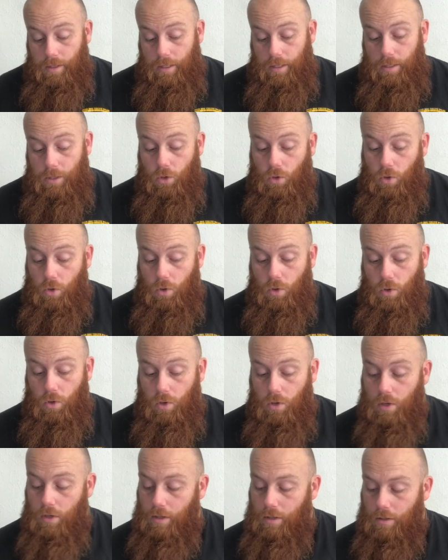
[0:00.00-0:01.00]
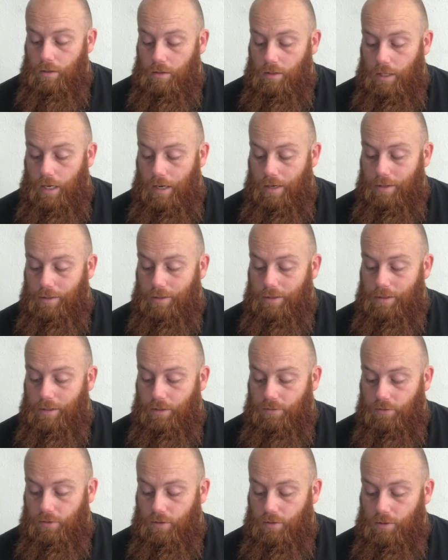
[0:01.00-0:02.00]
Oh, kind of
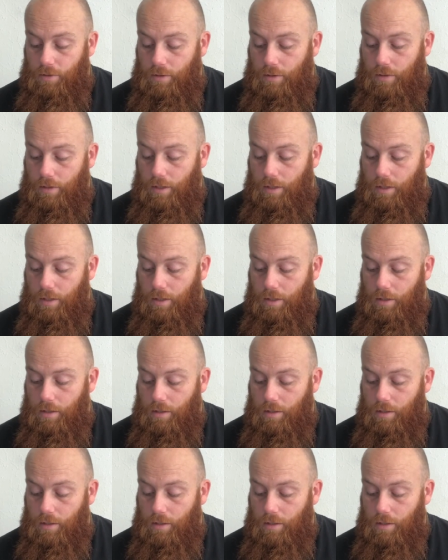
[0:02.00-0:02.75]
difficult, I think.